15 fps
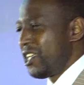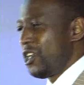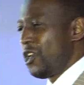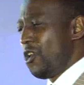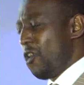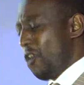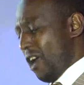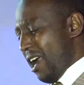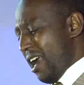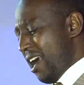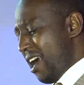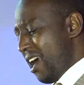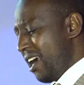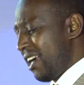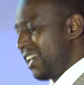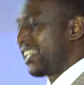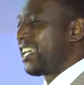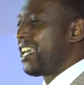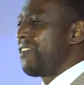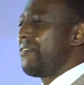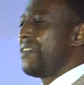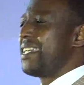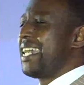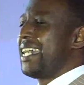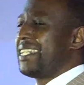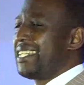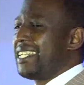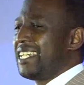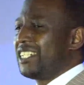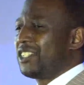you are giving a
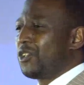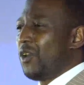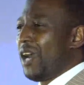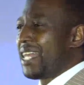drink to